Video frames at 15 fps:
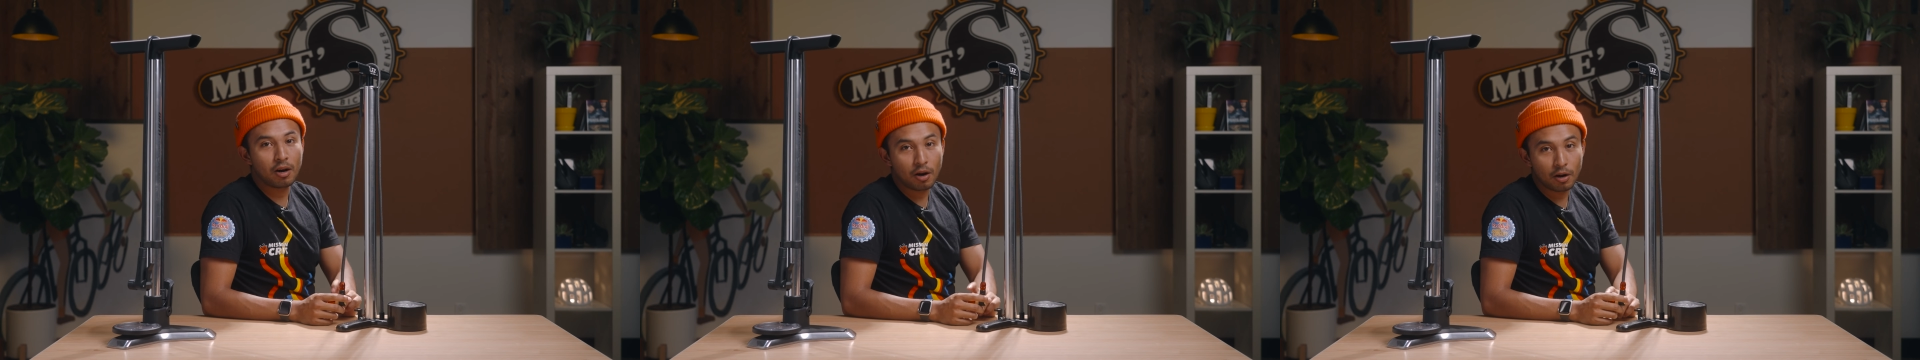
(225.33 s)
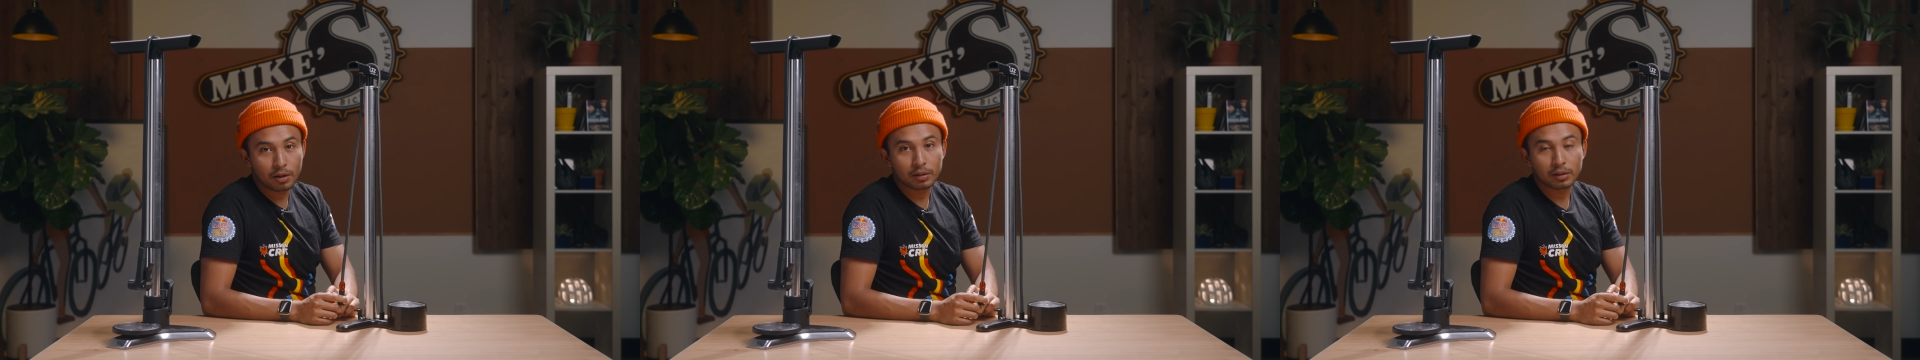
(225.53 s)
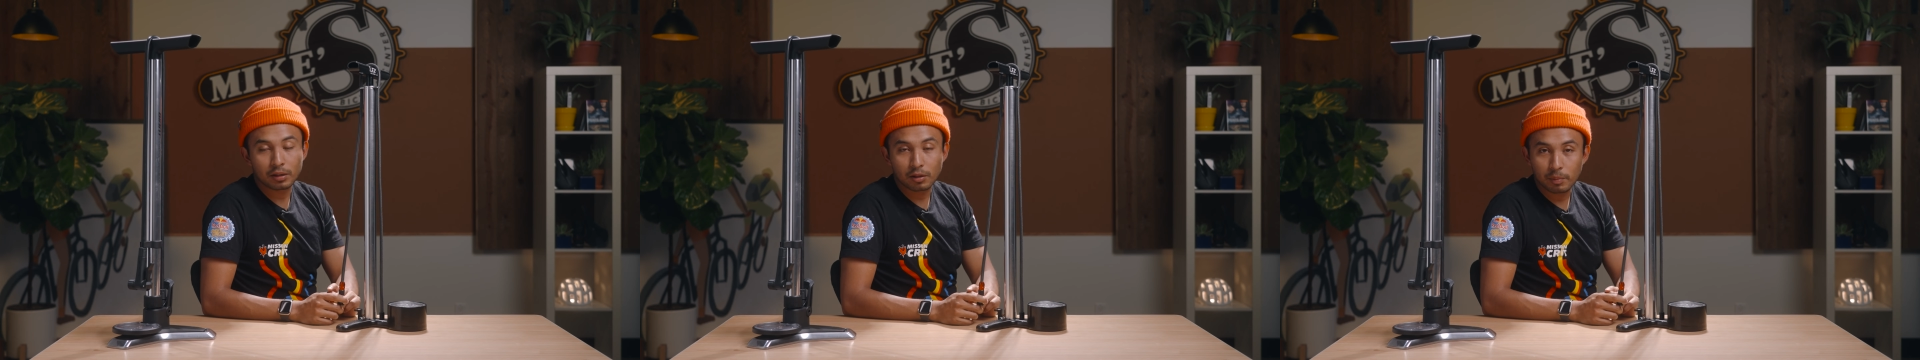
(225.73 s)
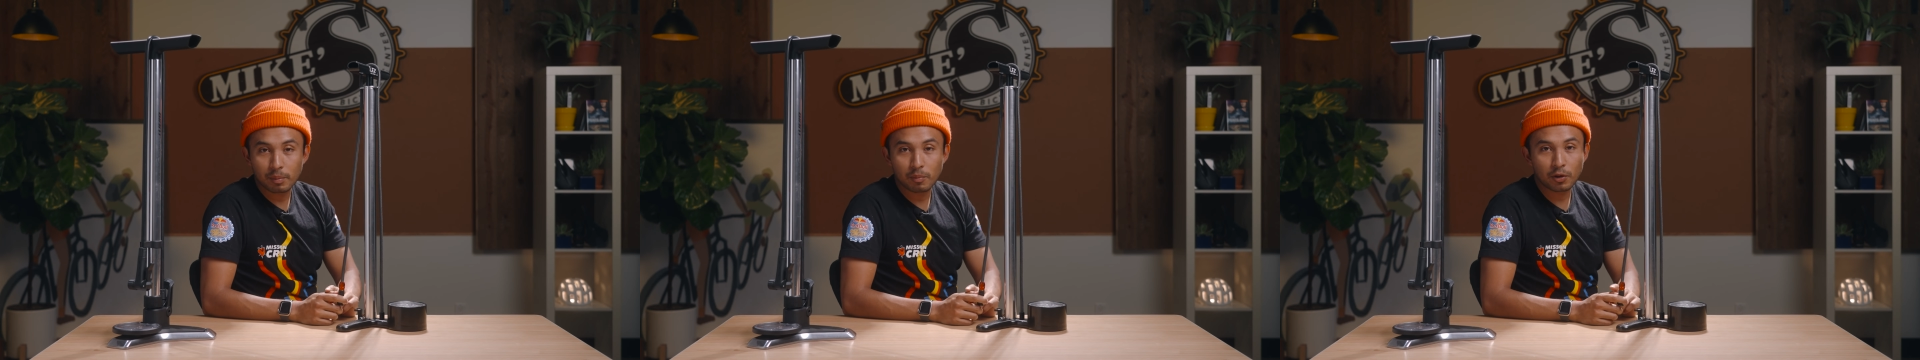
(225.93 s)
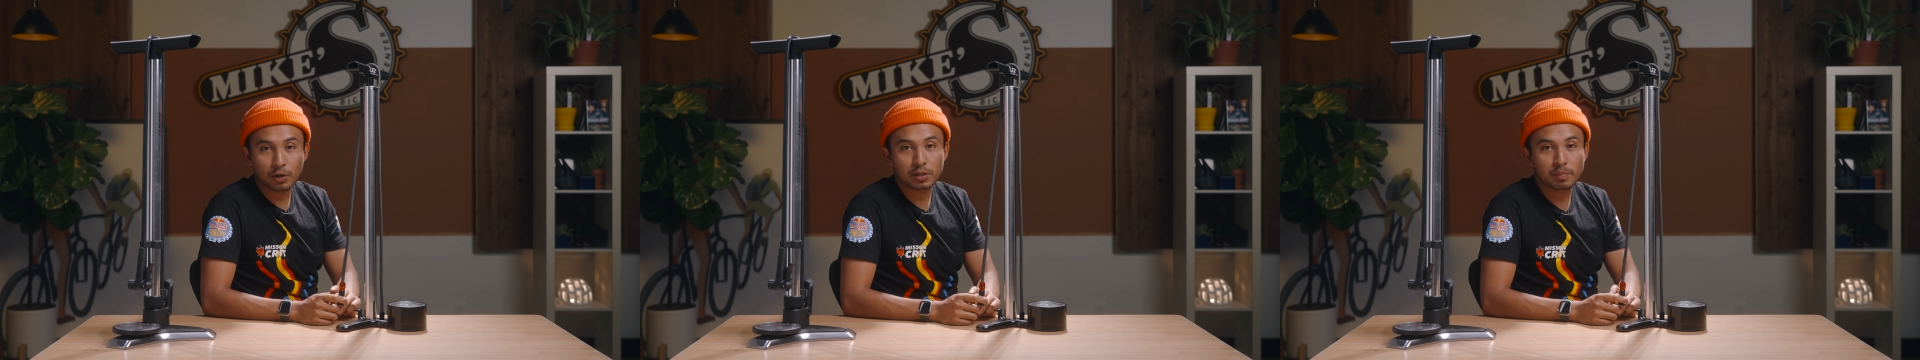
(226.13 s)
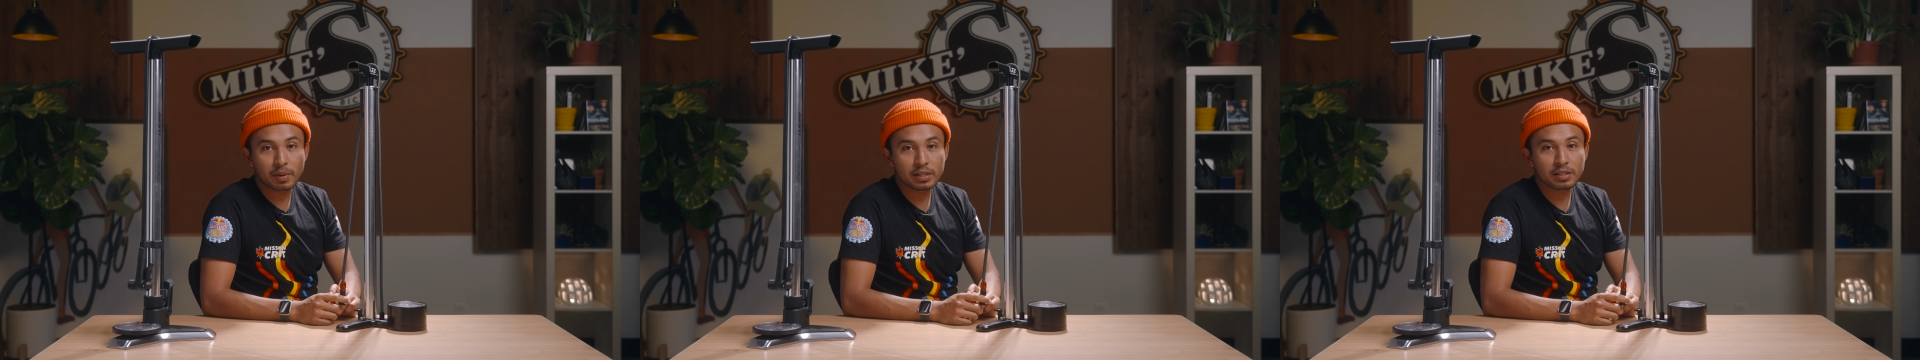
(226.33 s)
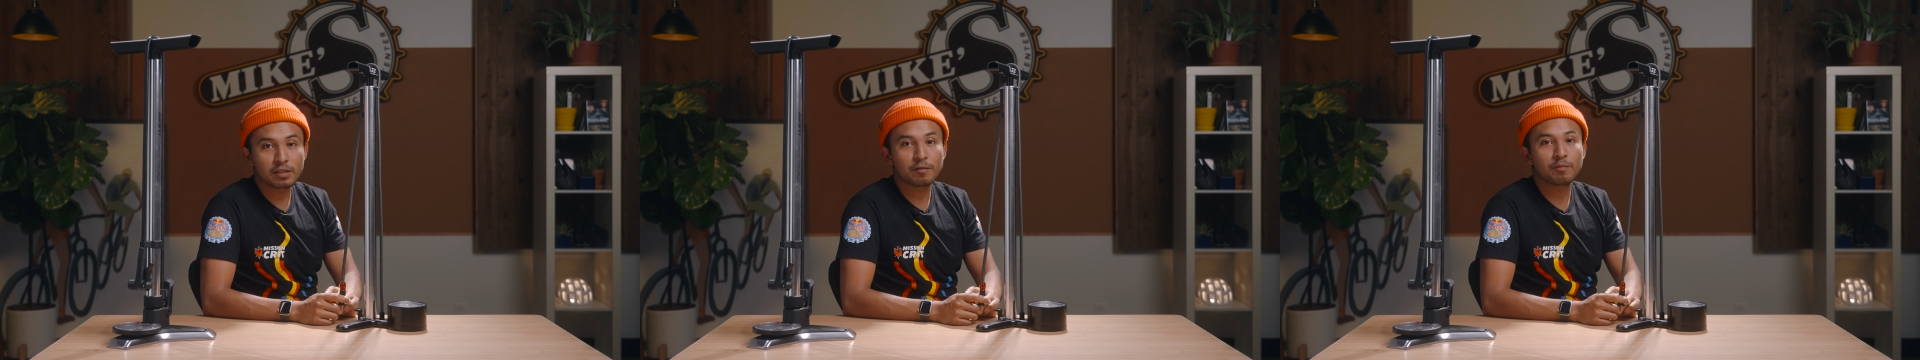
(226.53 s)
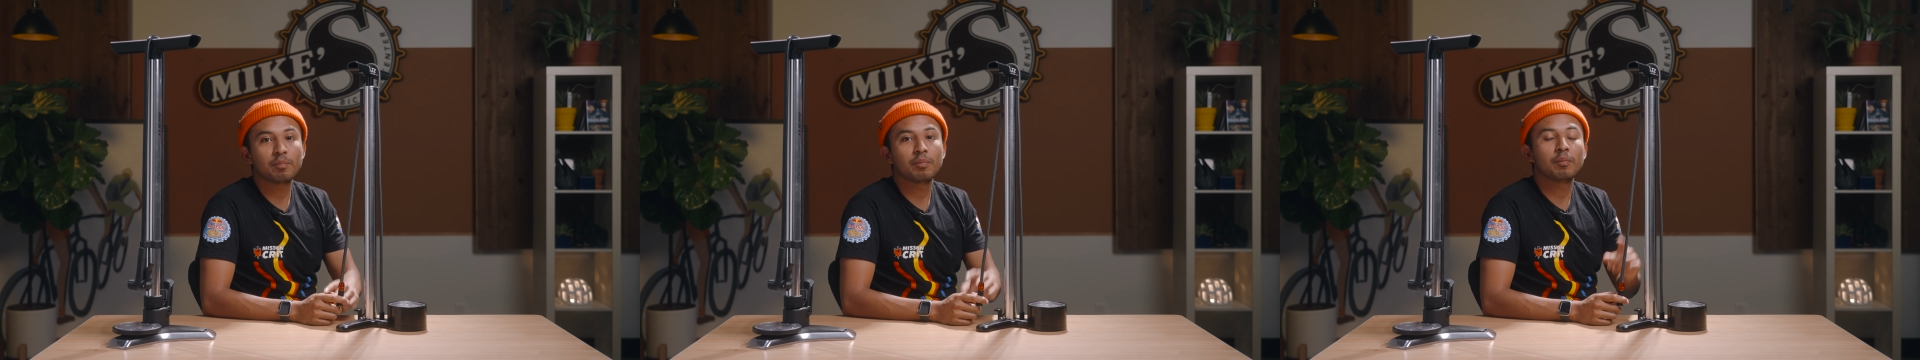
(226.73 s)
are a little bit more
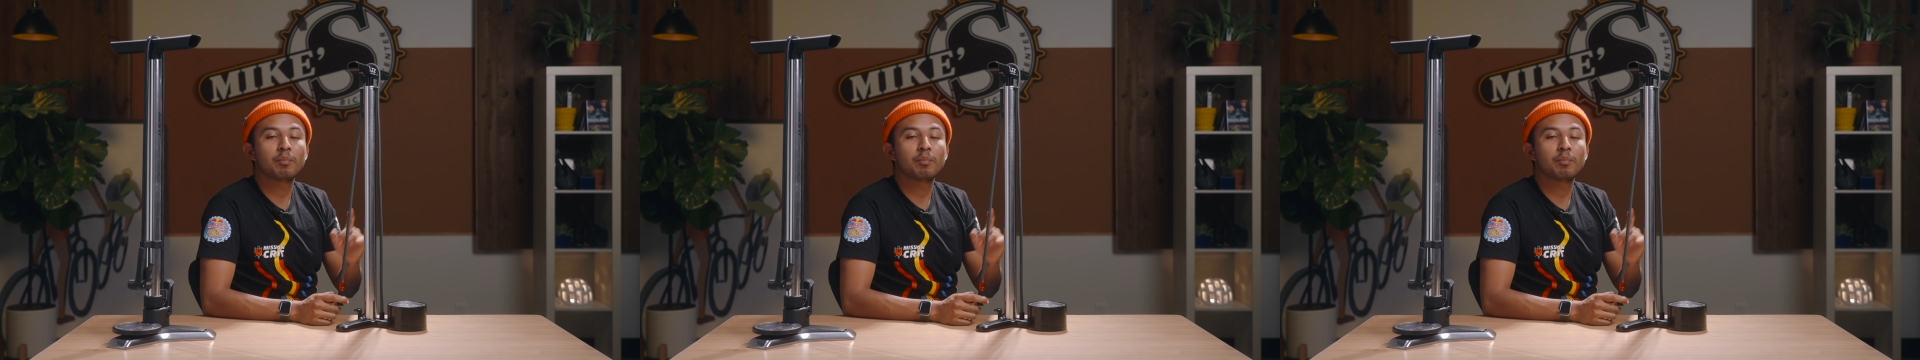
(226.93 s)
expensive,